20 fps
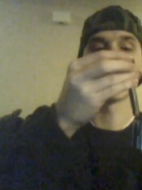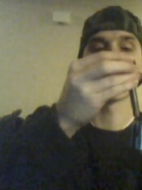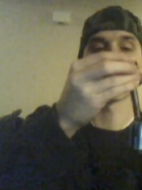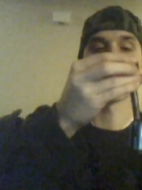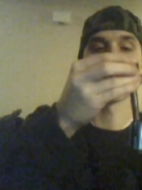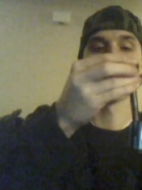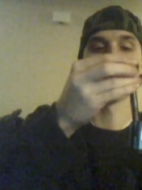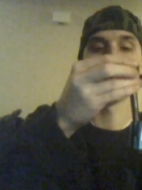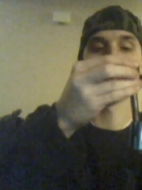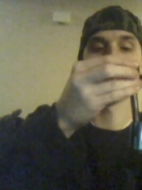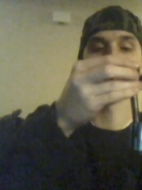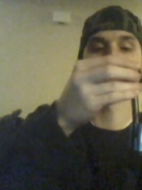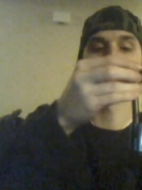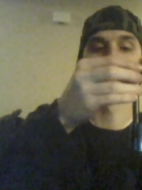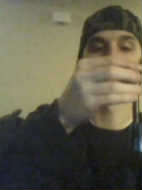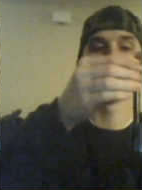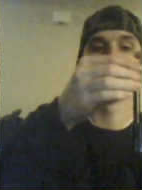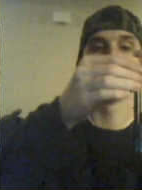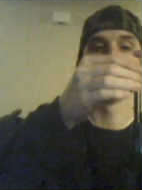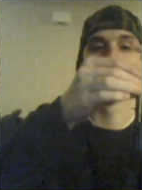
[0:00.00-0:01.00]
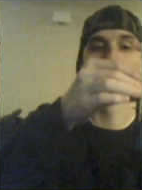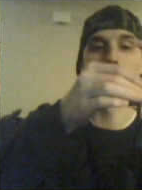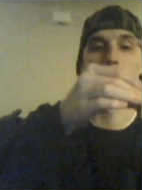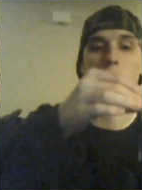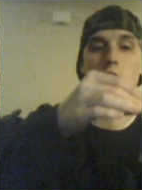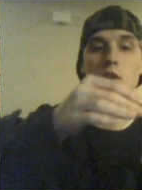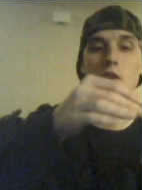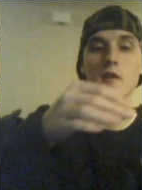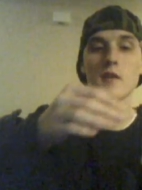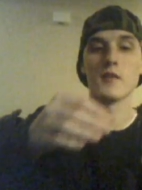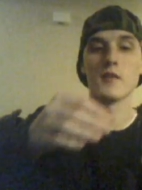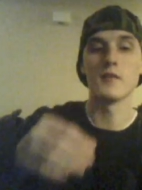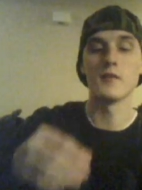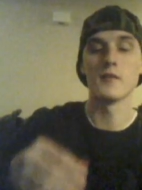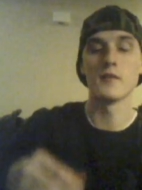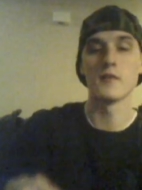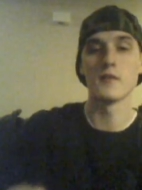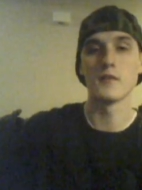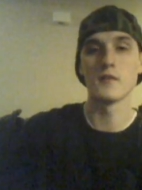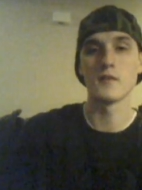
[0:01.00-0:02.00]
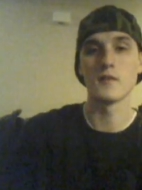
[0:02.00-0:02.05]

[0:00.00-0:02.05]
throw it back into the bolt carrier,